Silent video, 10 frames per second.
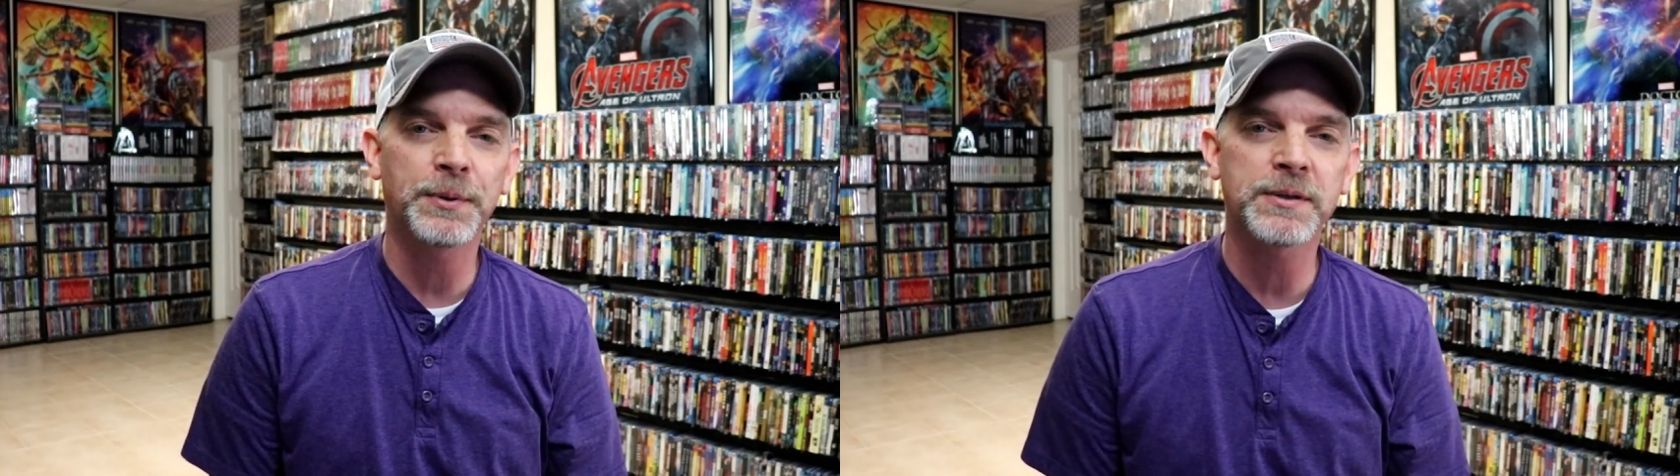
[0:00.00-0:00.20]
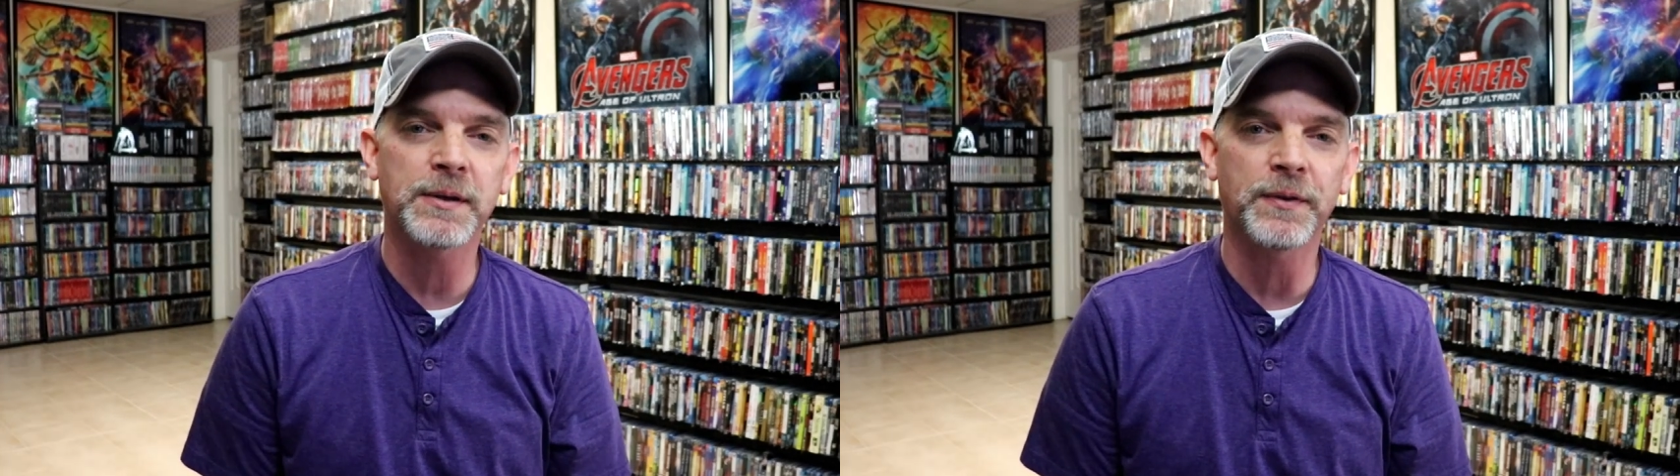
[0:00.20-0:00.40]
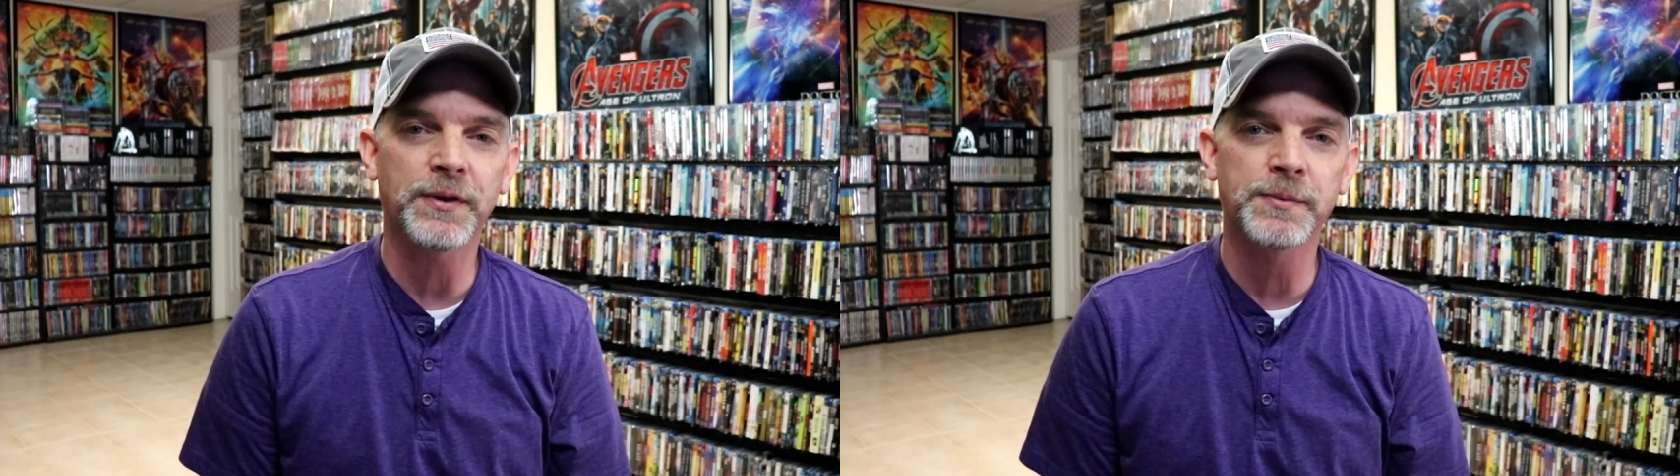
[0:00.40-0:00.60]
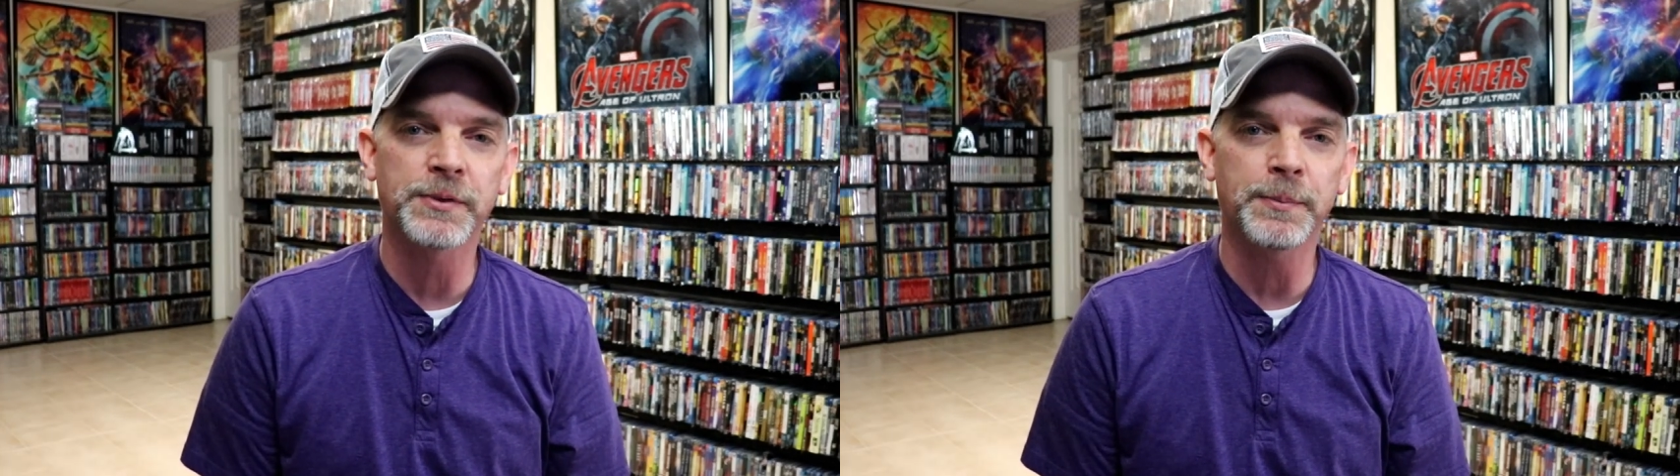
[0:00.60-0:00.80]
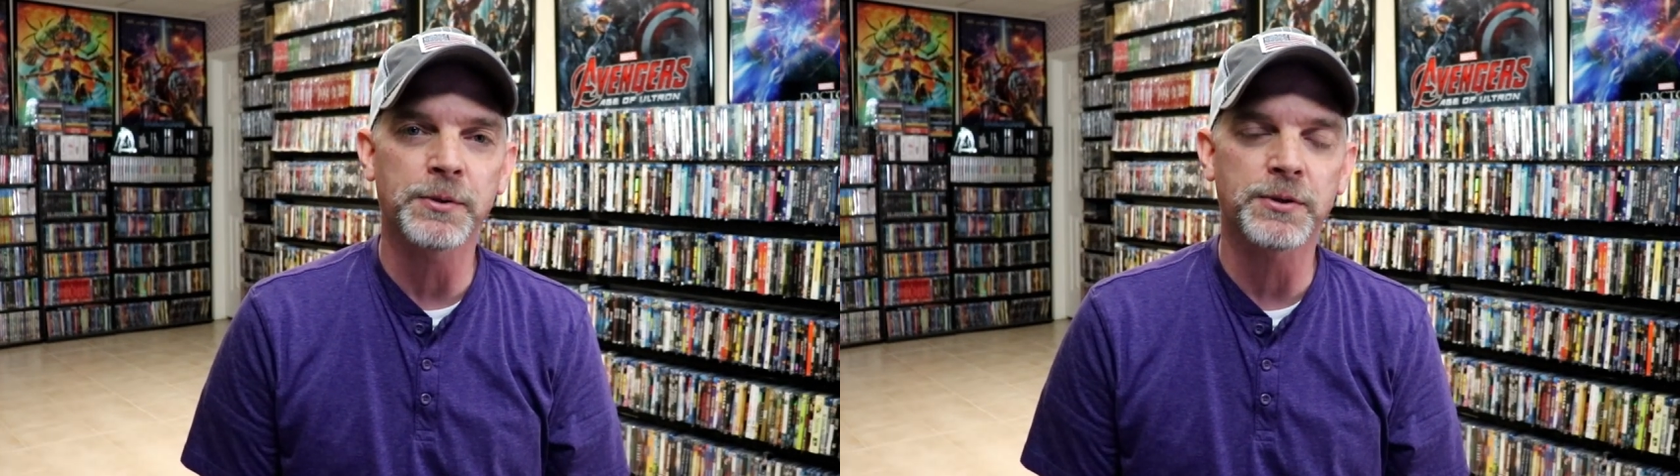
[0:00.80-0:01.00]
please give it a
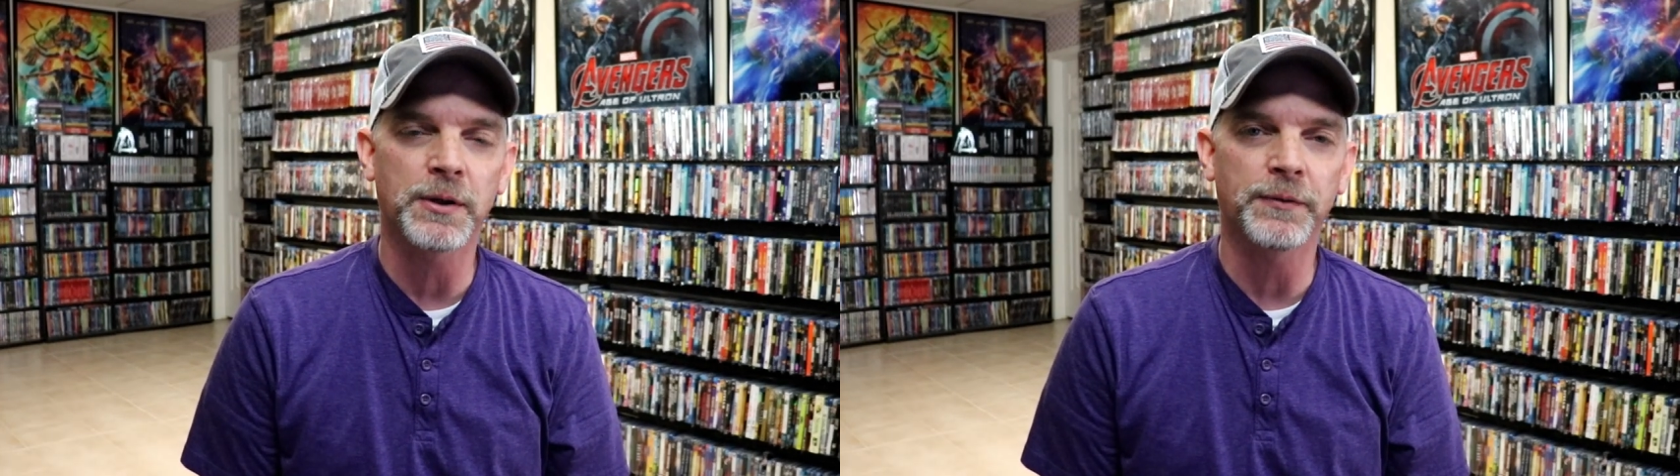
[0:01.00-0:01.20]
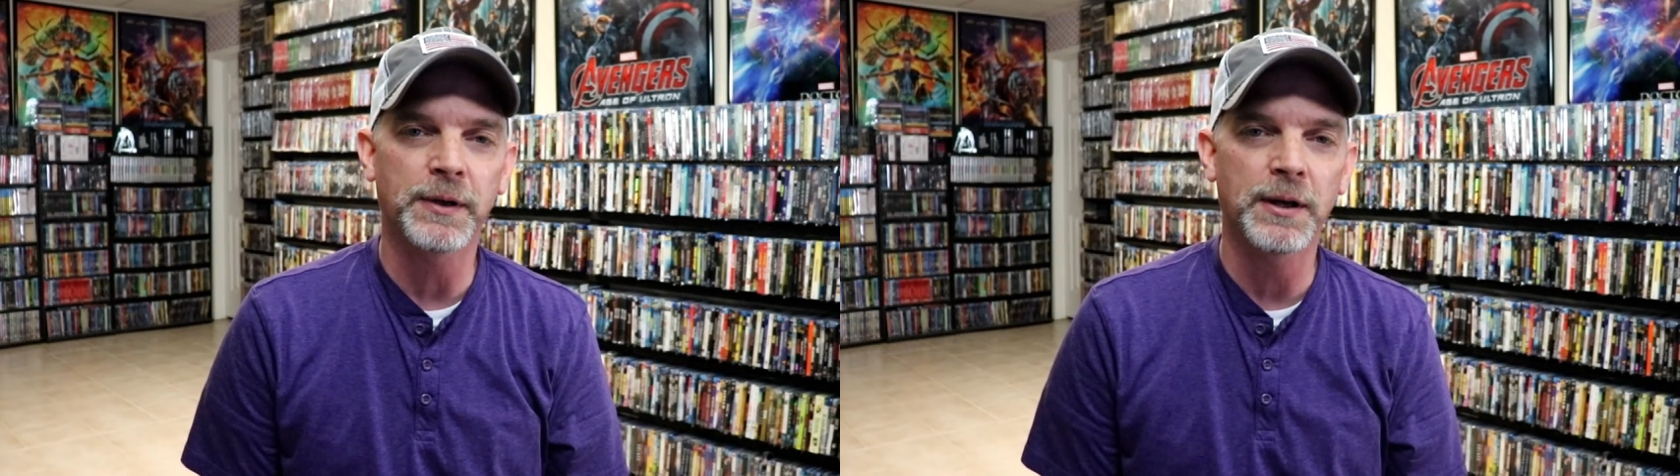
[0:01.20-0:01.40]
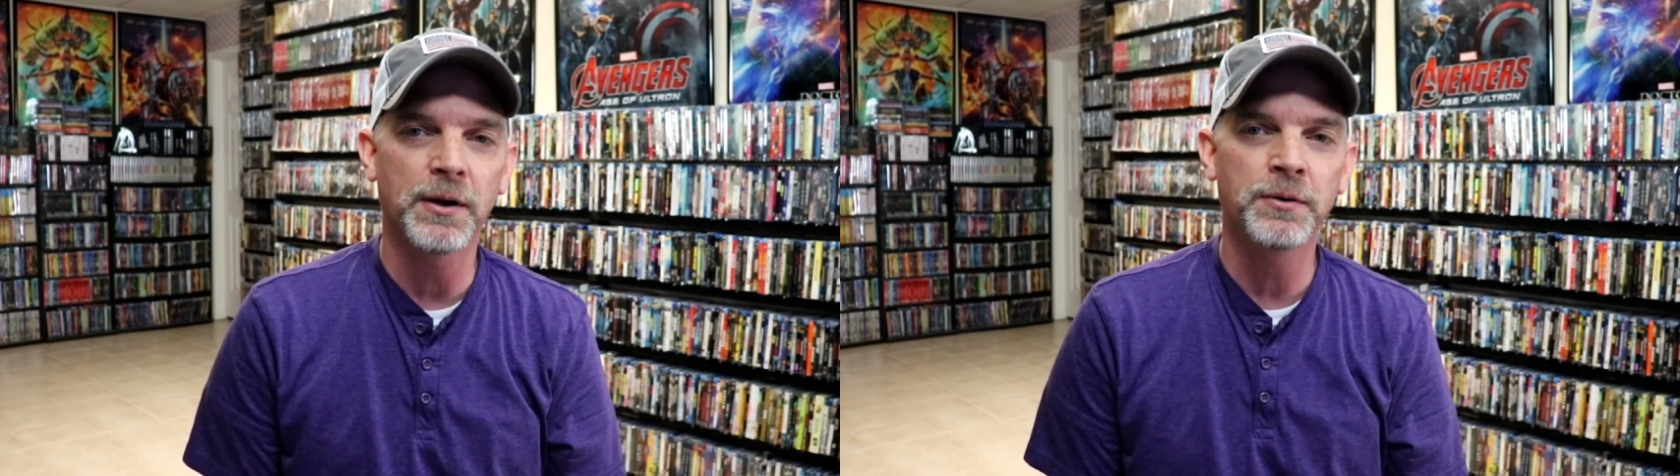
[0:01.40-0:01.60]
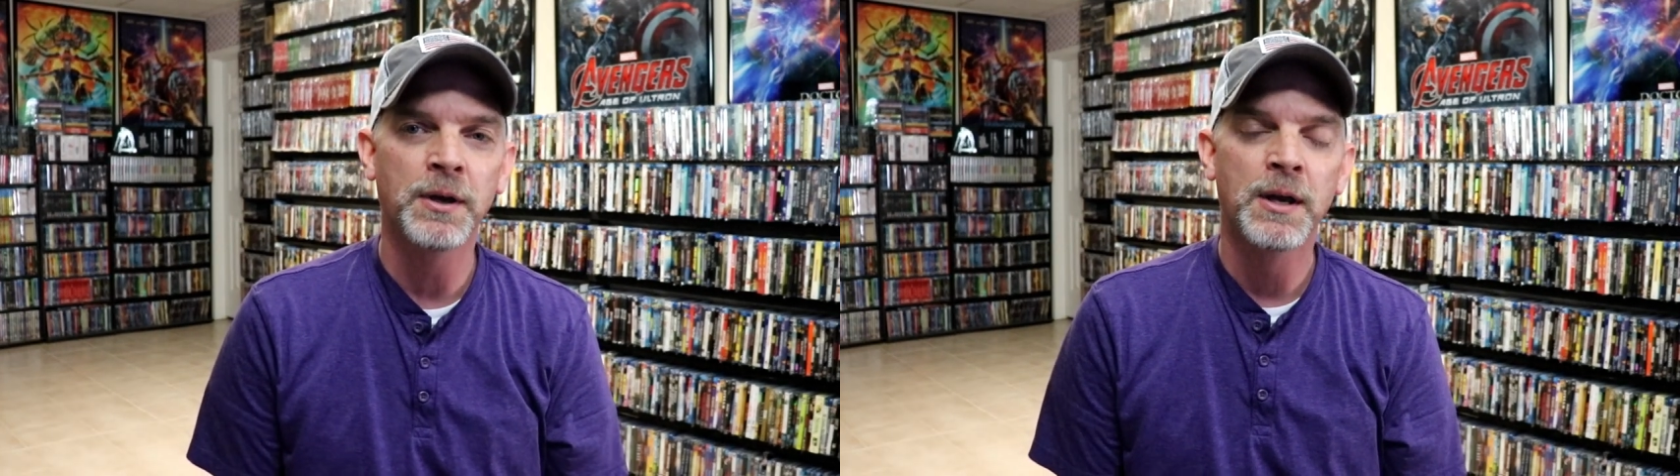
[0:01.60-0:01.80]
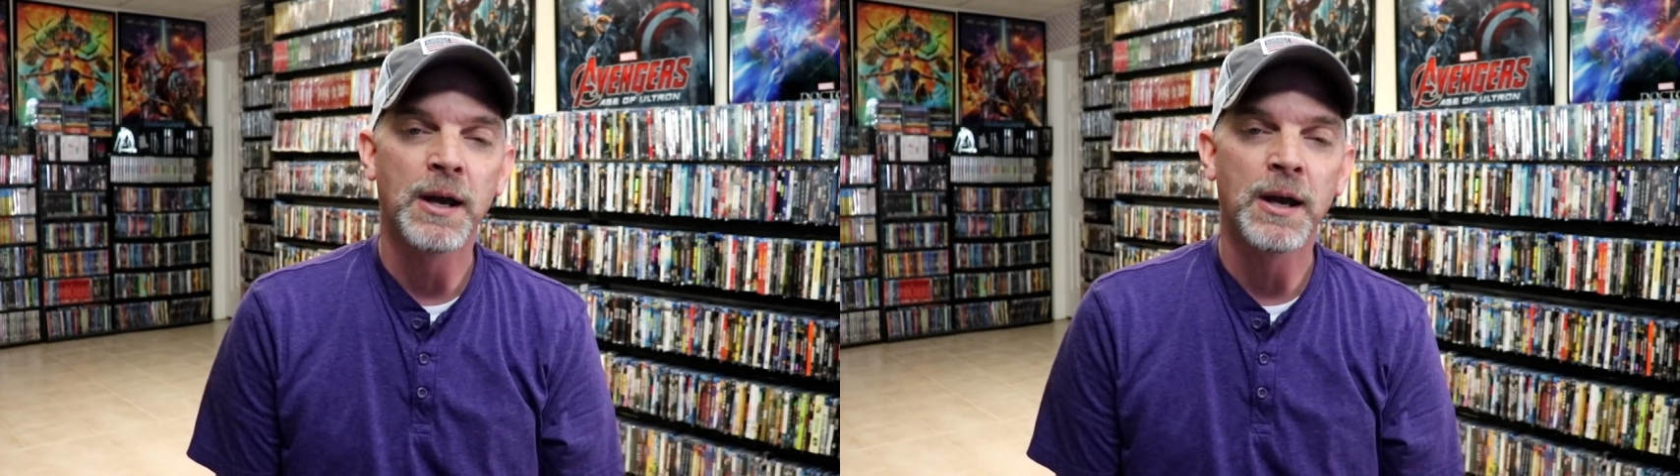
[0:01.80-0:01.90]
thumbs up and share the video.